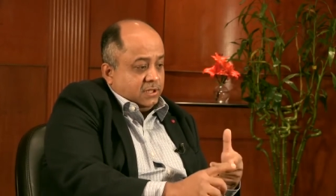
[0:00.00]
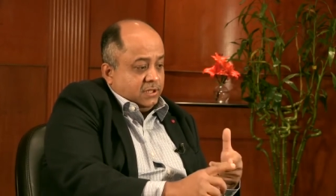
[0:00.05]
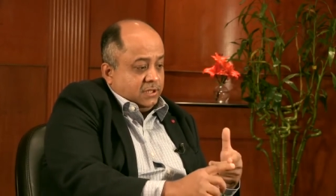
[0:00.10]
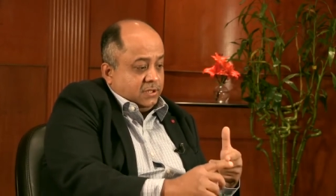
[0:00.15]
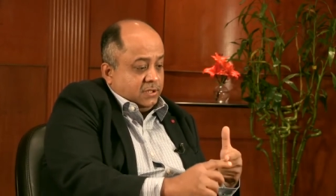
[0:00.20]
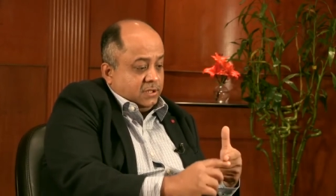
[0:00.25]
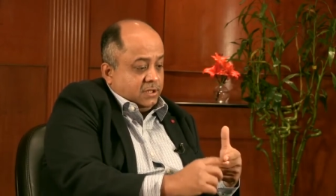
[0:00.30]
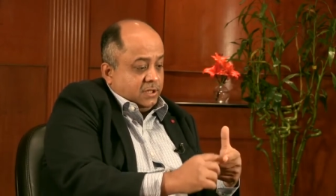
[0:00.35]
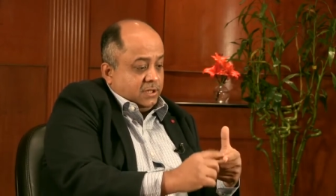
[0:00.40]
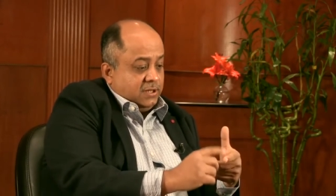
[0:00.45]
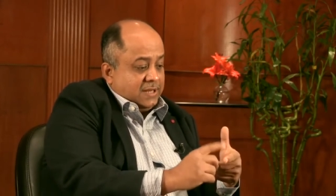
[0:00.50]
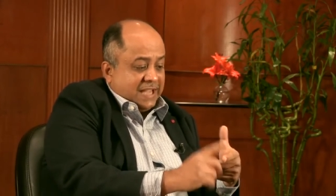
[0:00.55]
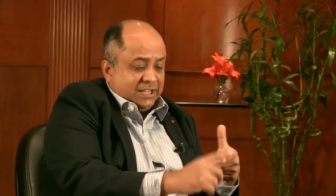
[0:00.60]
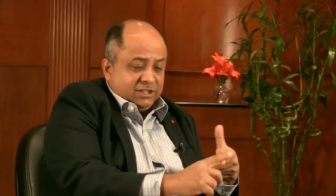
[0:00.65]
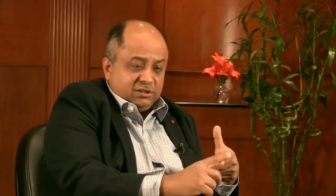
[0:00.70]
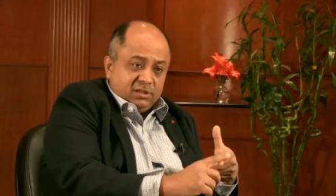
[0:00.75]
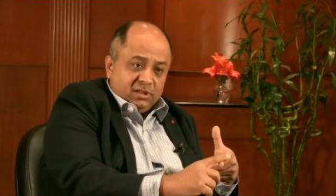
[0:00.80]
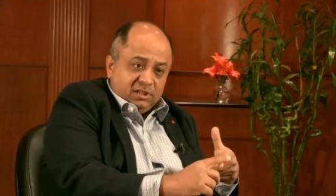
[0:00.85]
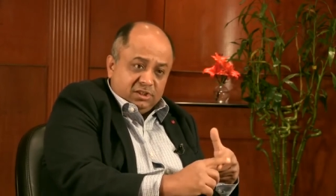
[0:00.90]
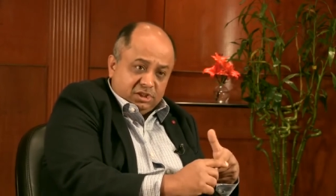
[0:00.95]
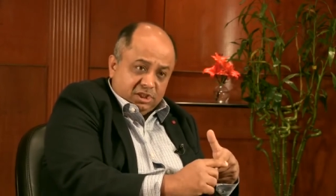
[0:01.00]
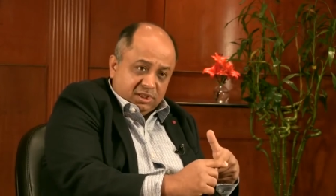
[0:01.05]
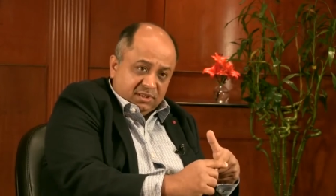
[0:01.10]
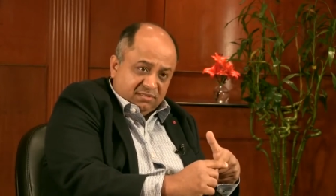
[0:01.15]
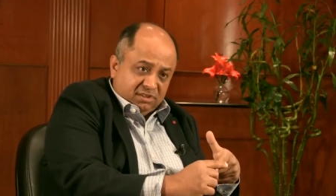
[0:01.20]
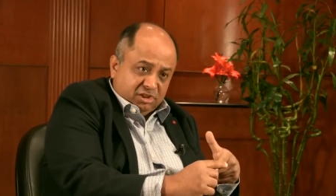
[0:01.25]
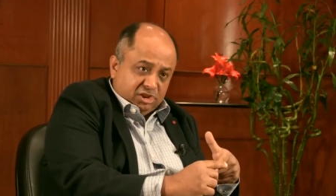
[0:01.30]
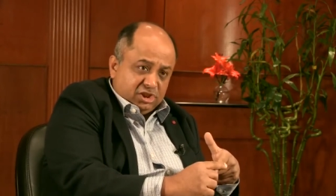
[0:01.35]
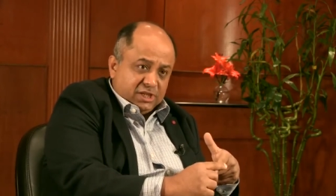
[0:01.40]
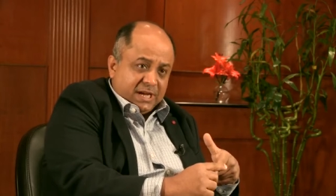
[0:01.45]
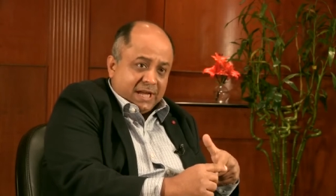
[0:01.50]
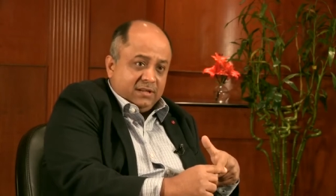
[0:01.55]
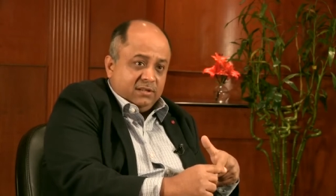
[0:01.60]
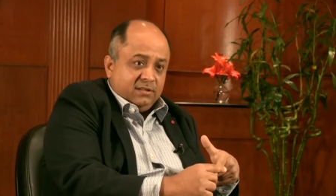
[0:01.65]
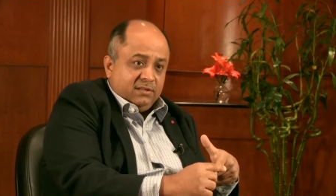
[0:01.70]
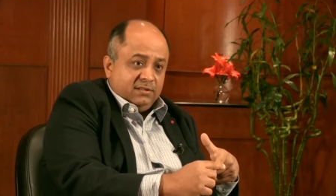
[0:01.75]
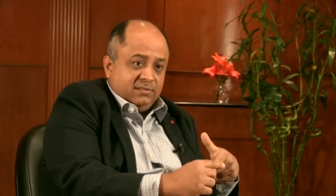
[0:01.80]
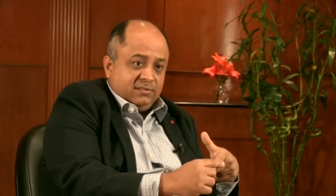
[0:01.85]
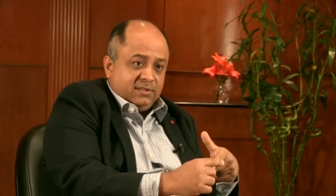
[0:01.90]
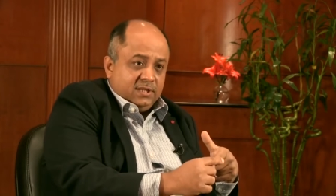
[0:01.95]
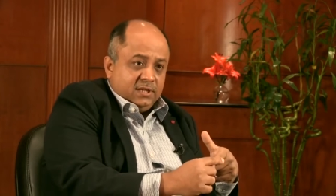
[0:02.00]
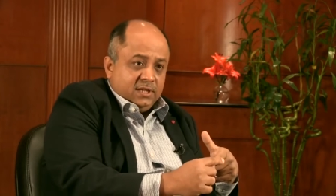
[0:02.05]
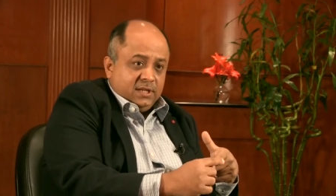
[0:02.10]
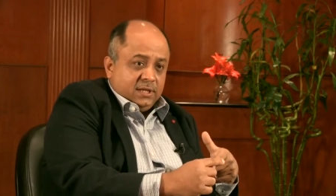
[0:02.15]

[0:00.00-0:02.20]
in, in national G C channels,